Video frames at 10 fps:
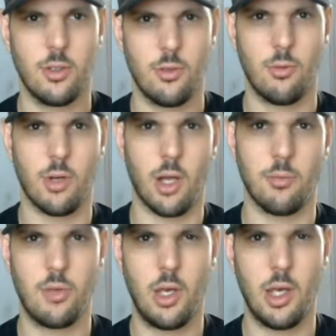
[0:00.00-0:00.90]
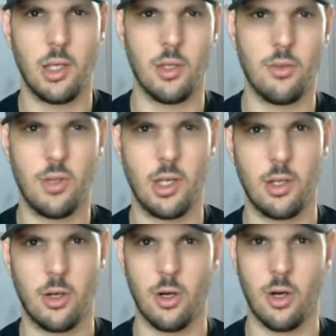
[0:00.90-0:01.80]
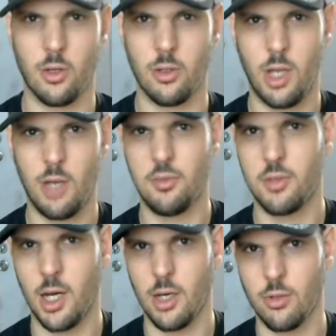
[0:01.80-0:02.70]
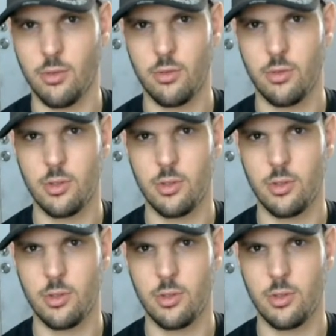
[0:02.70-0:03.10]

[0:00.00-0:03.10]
What I'm saying is that our lifestyles